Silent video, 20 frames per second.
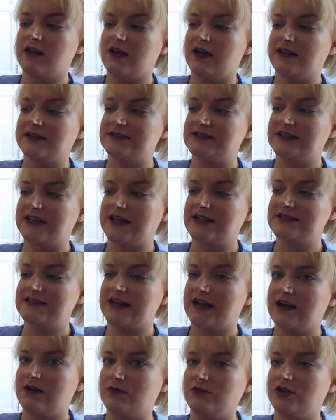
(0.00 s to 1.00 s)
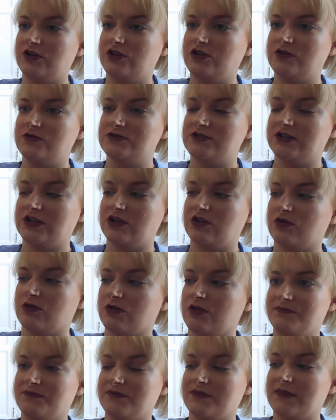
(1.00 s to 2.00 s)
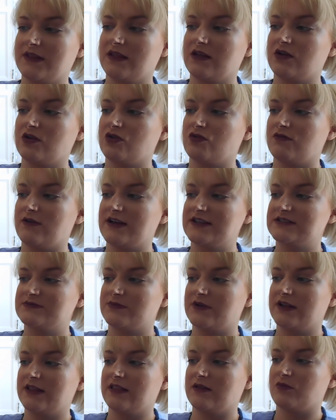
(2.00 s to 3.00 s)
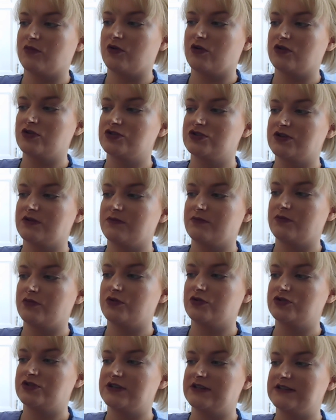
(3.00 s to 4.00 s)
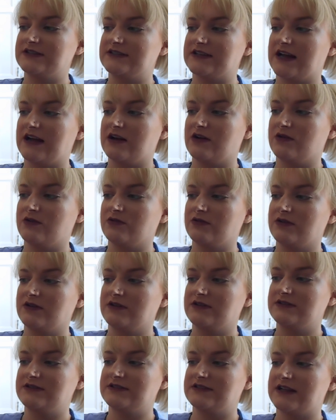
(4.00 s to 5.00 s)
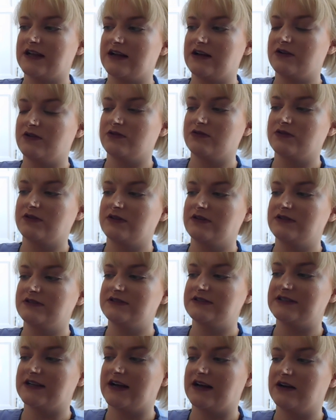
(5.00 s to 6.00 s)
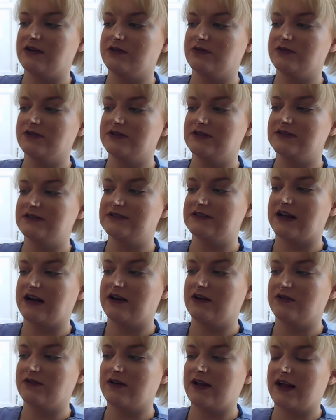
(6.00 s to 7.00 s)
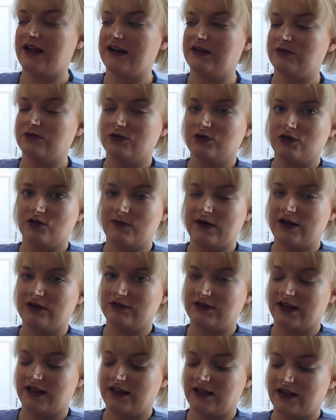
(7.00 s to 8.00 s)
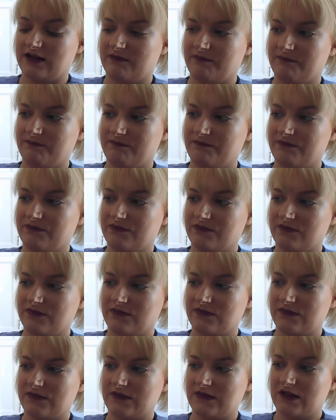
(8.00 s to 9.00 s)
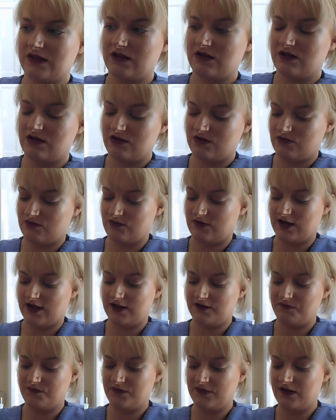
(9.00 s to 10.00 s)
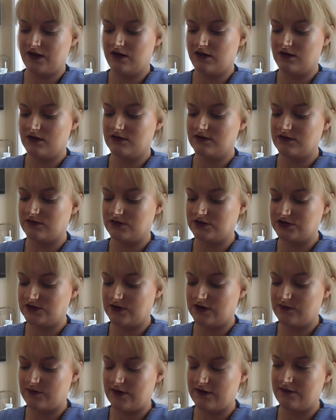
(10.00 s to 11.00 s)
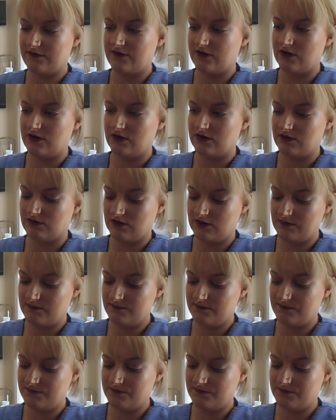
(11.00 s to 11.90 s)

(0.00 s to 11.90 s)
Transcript: And to get it out, you're using your grasping the brush, pushing down, down, down, down, and it will come out like that. Okay, so we'll do it a bit further on.